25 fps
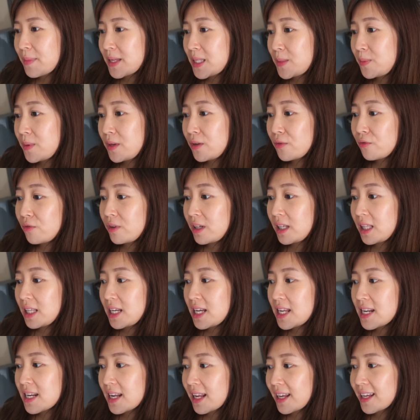It's been a
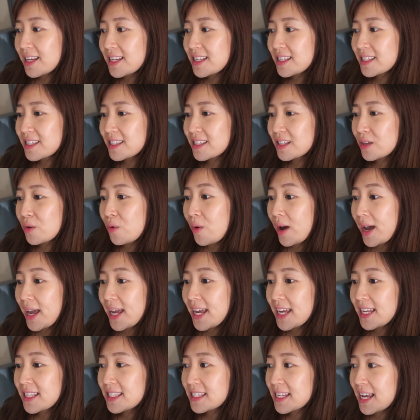really nice,
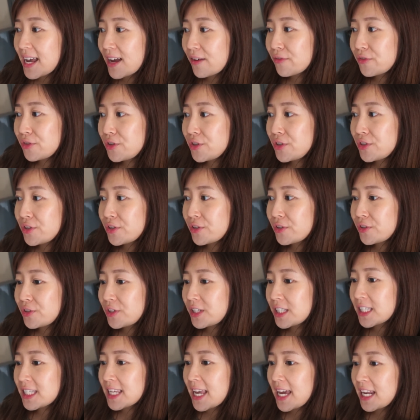quiet afternoon
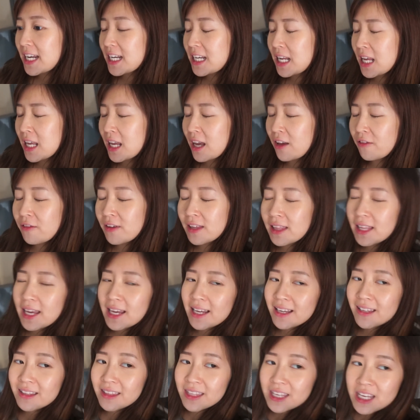just editing. I feel
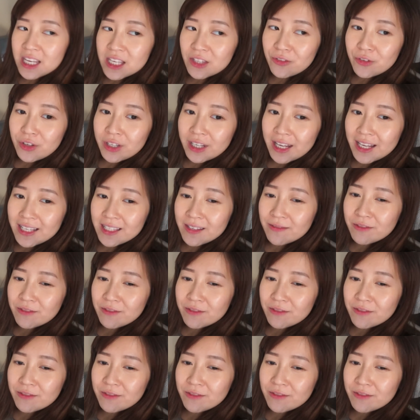like these few days